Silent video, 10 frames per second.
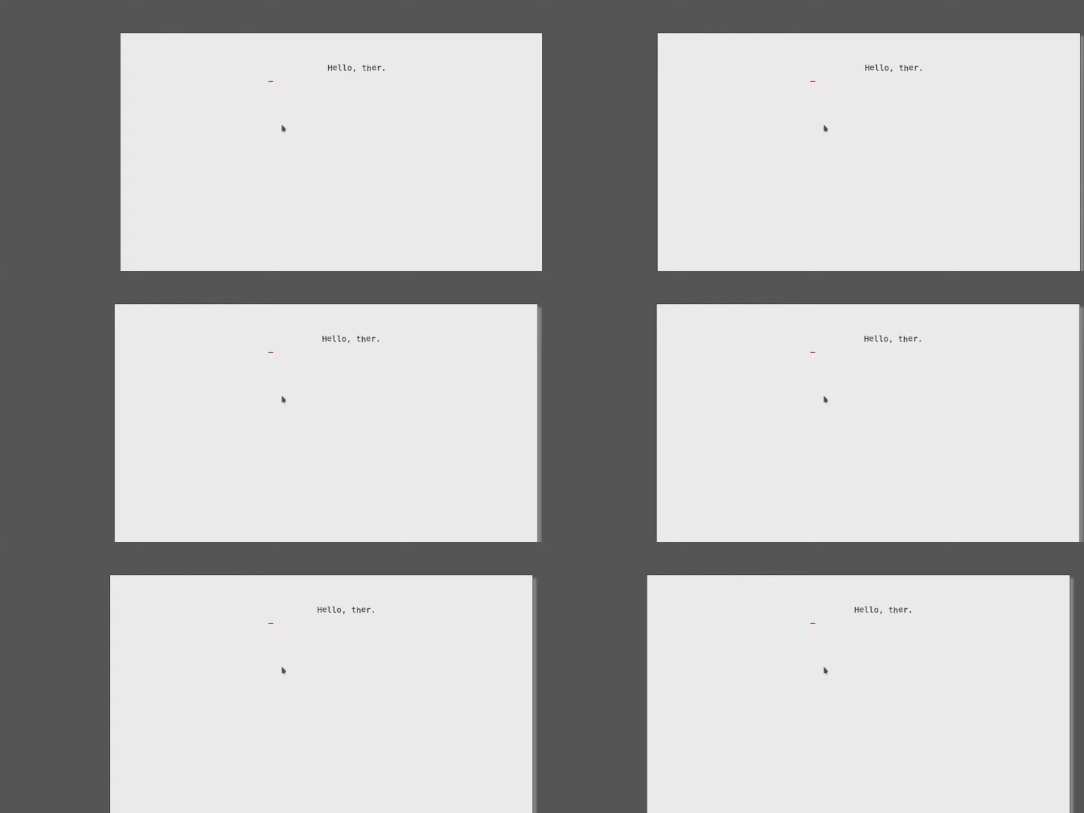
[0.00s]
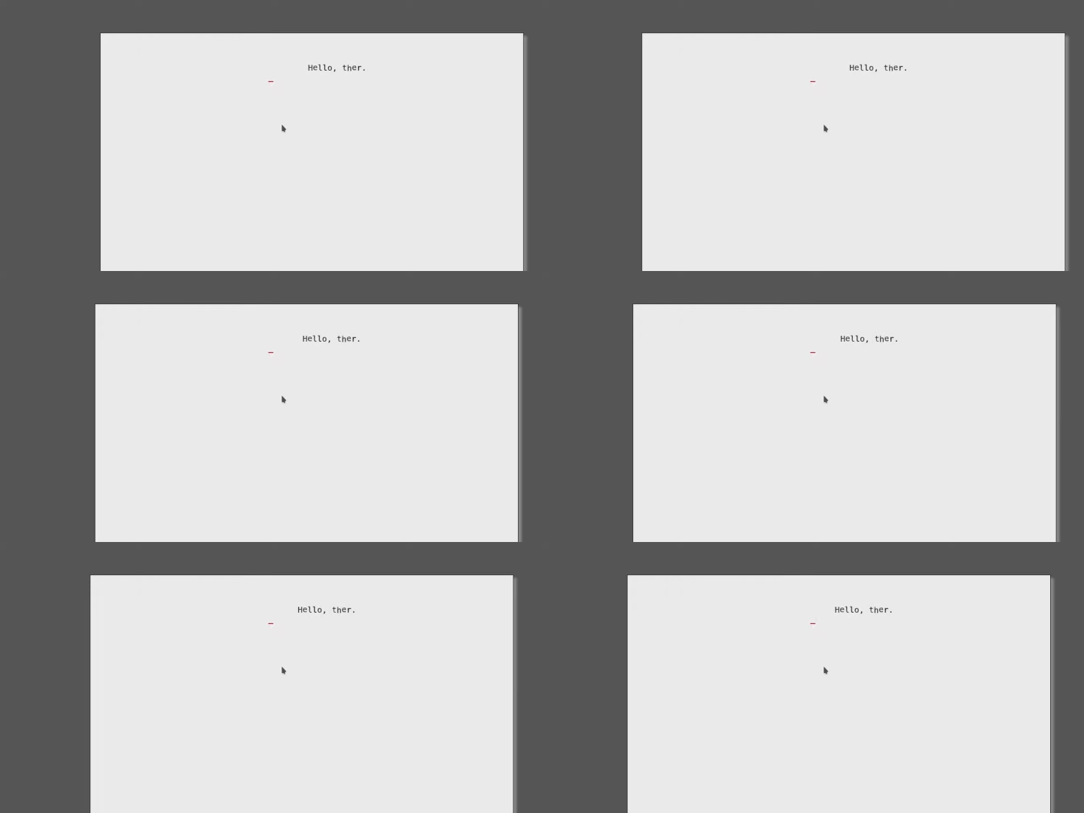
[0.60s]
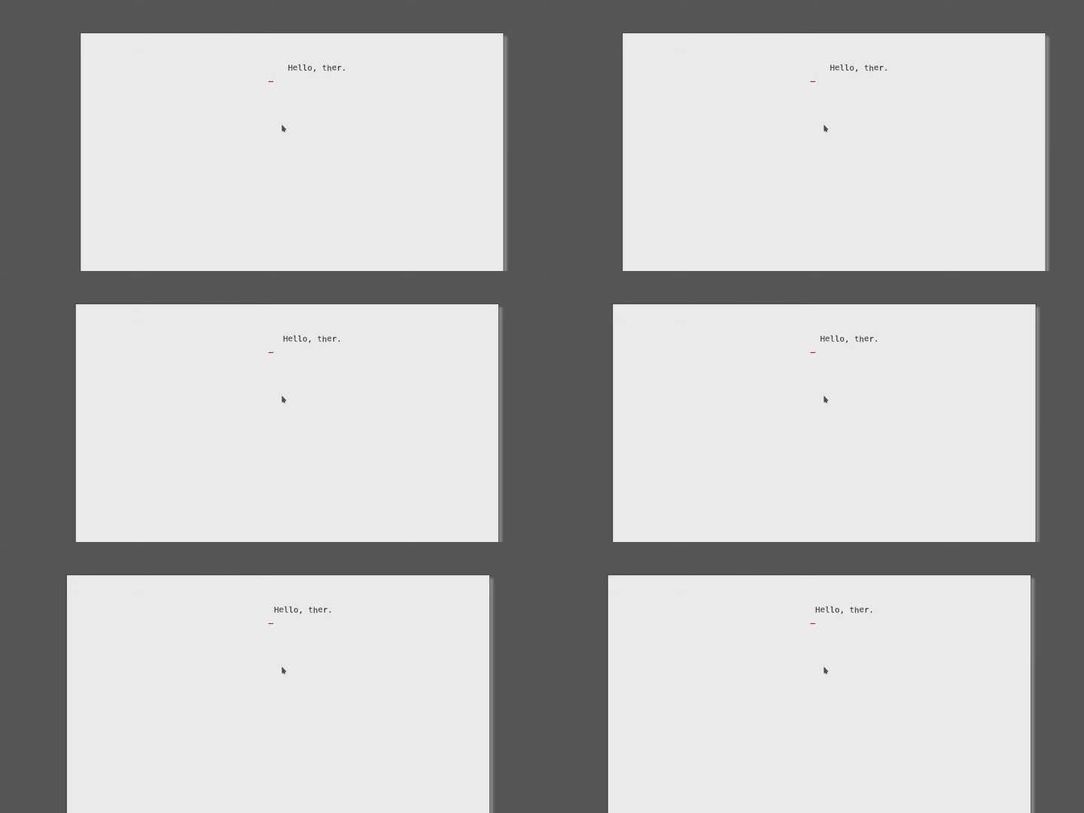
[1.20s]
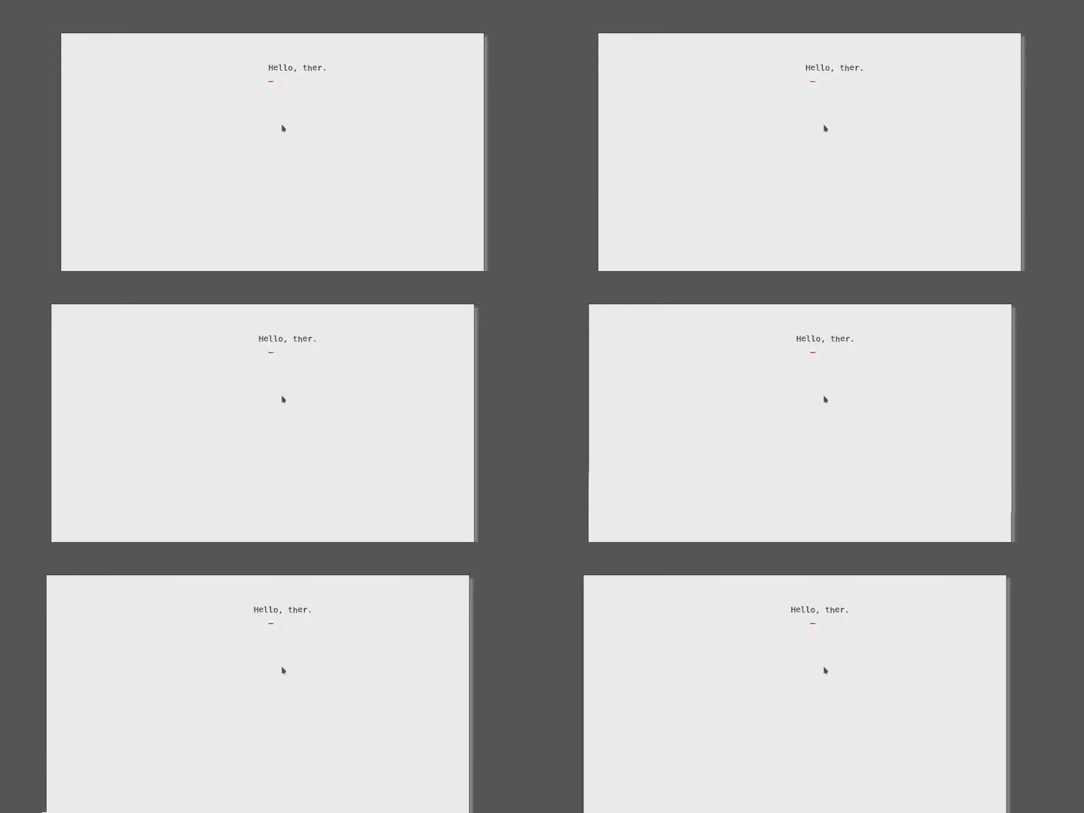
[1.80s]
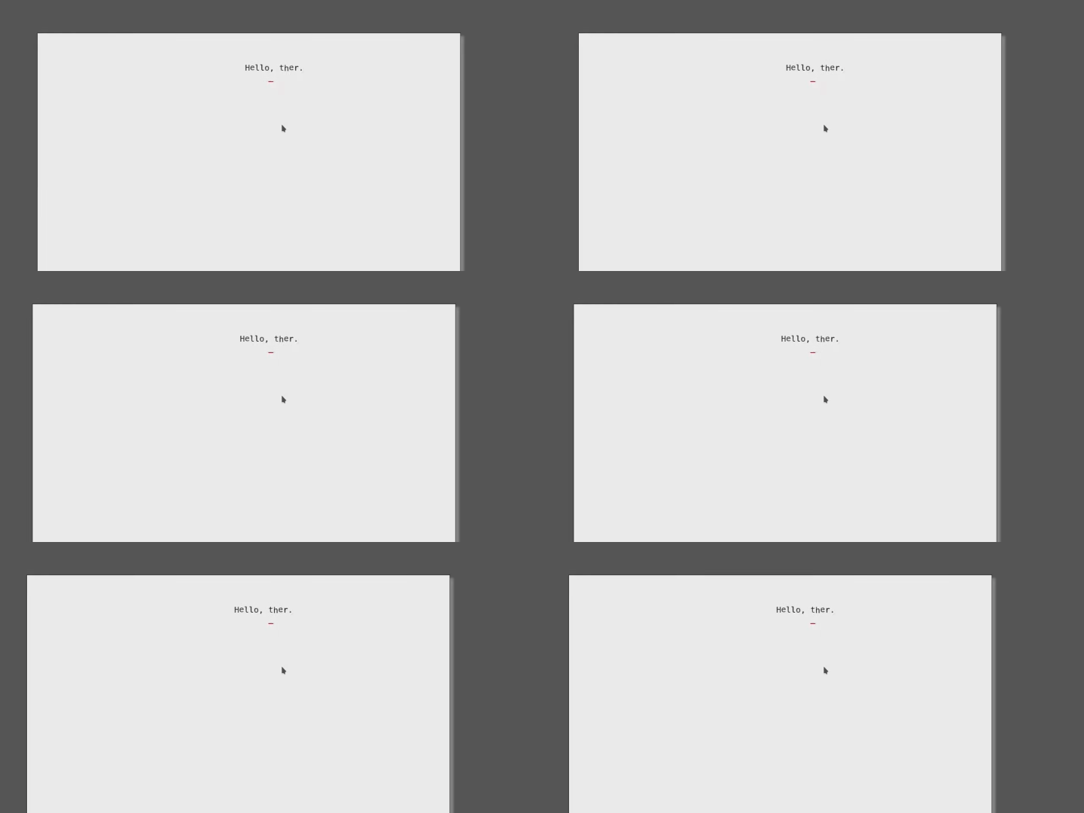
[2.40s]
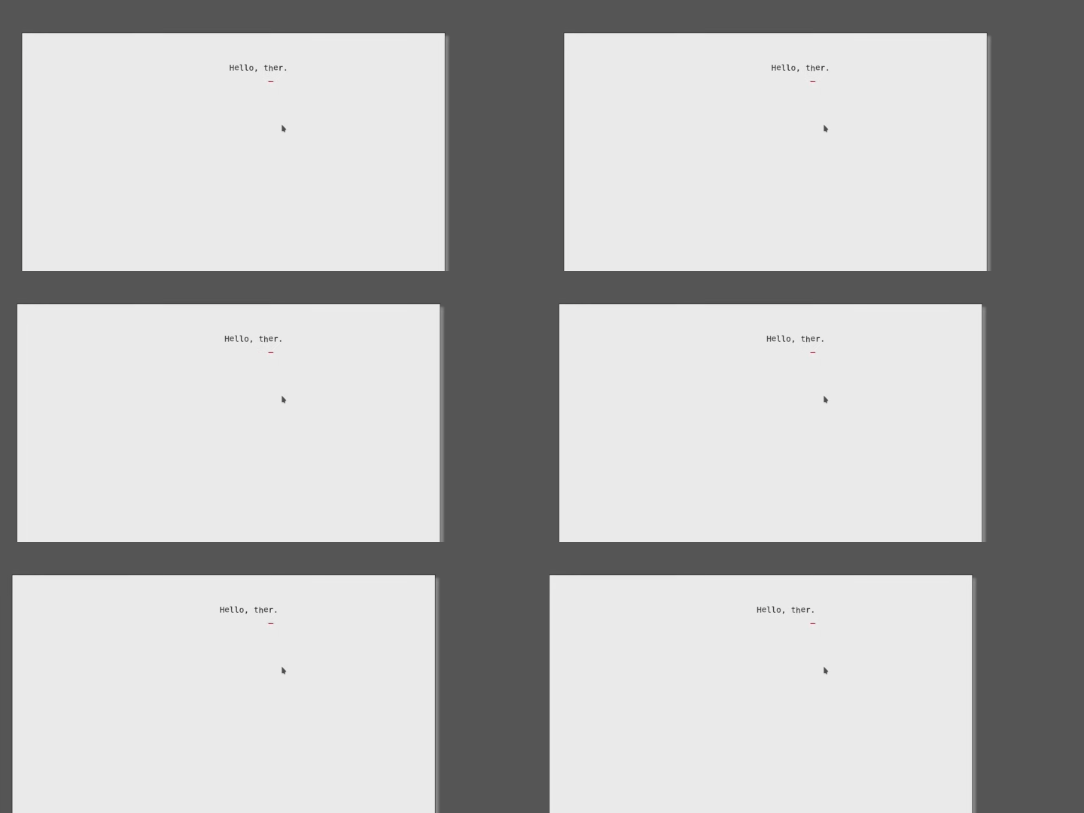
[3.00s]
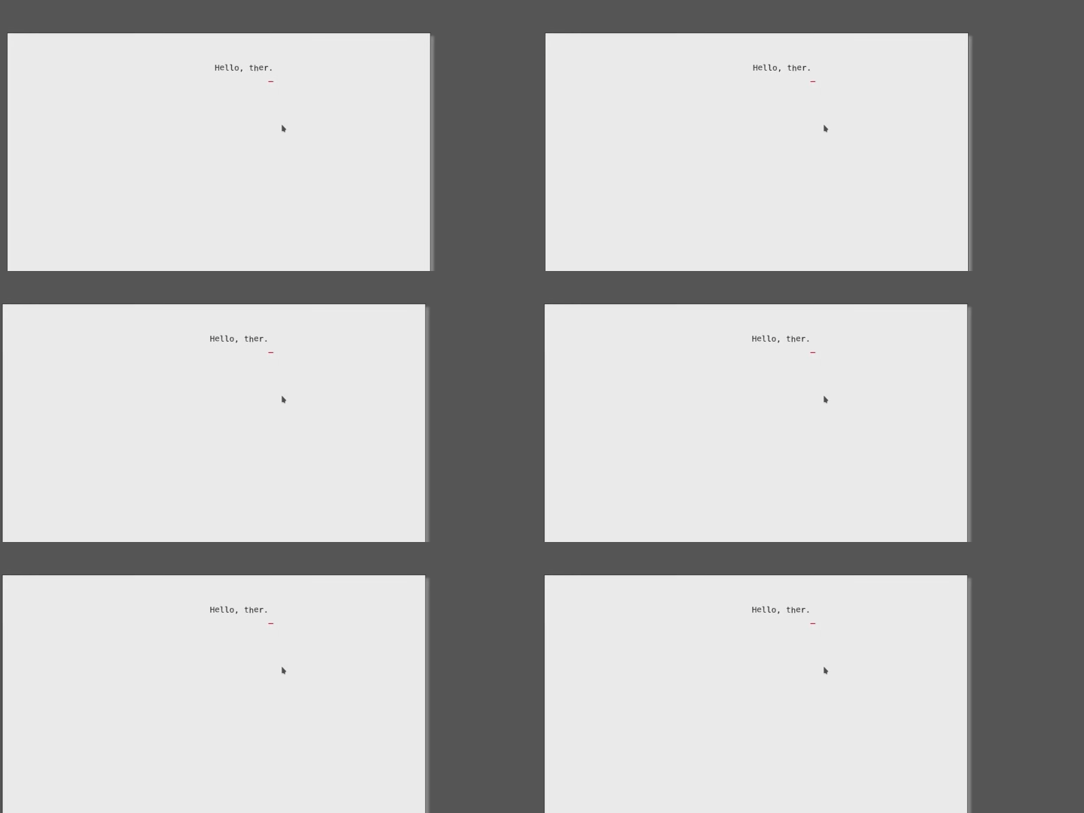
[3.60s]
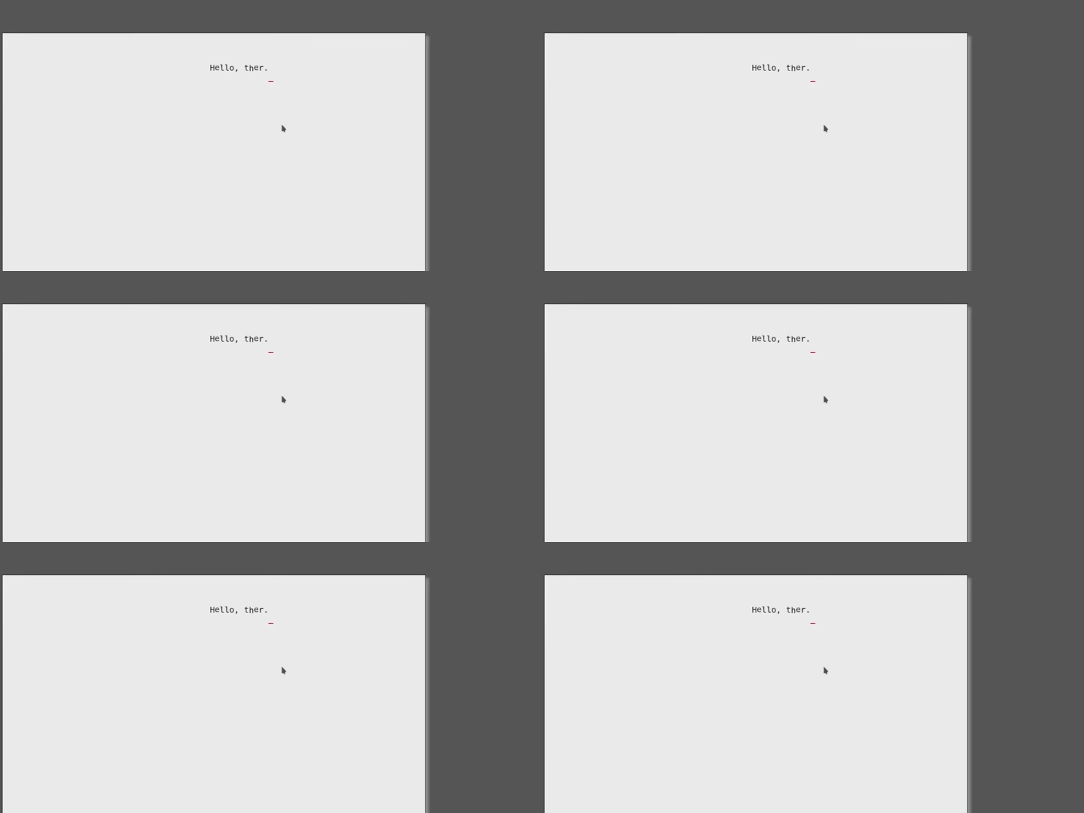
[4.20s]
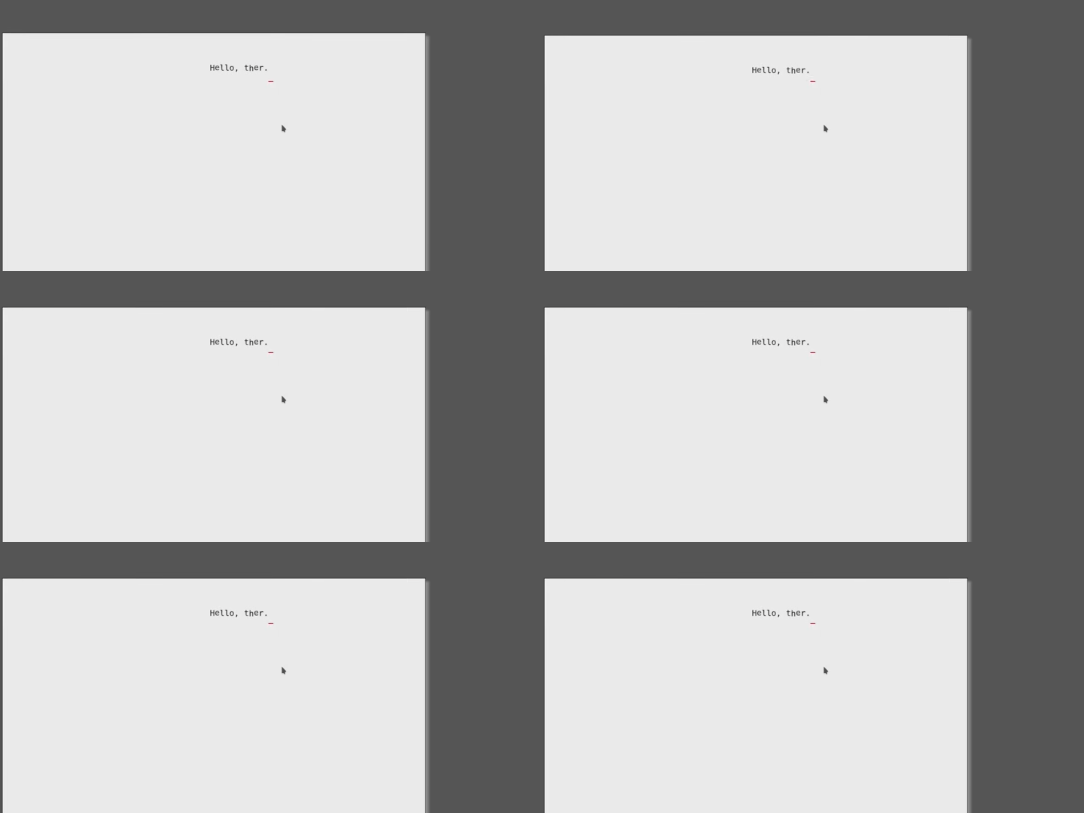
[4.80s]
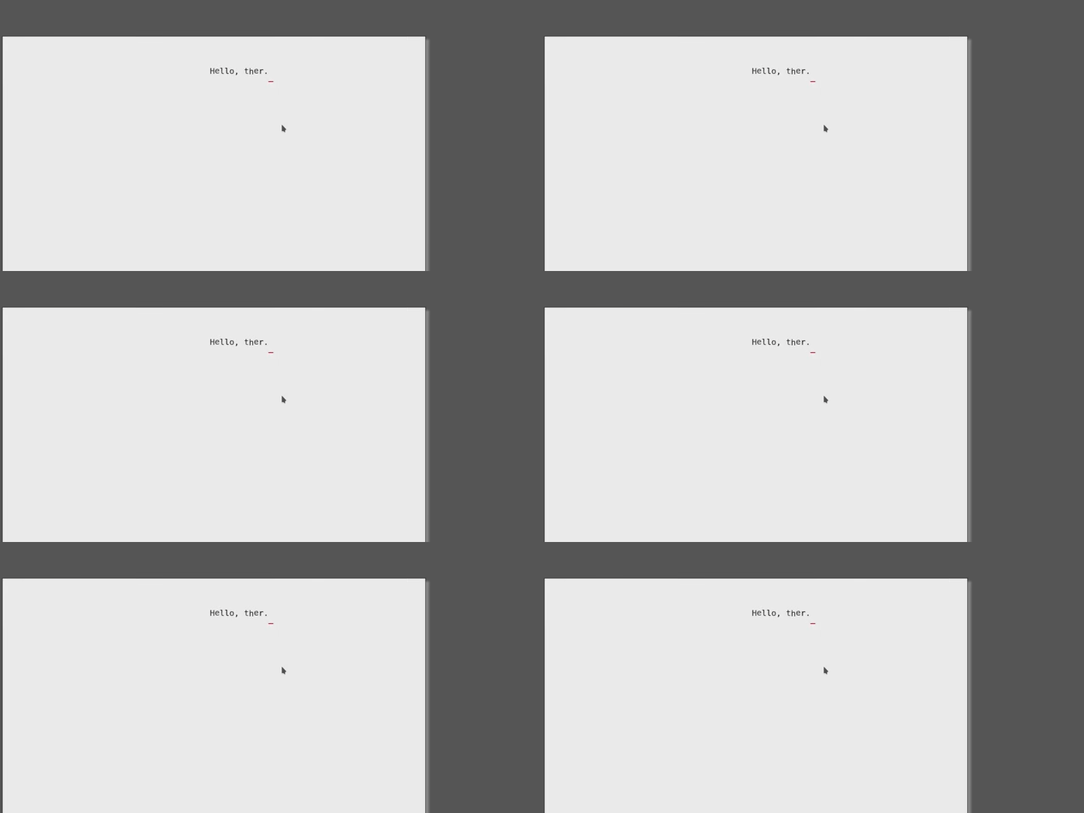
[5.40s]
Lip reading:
No face is visible, so there are no lips to read.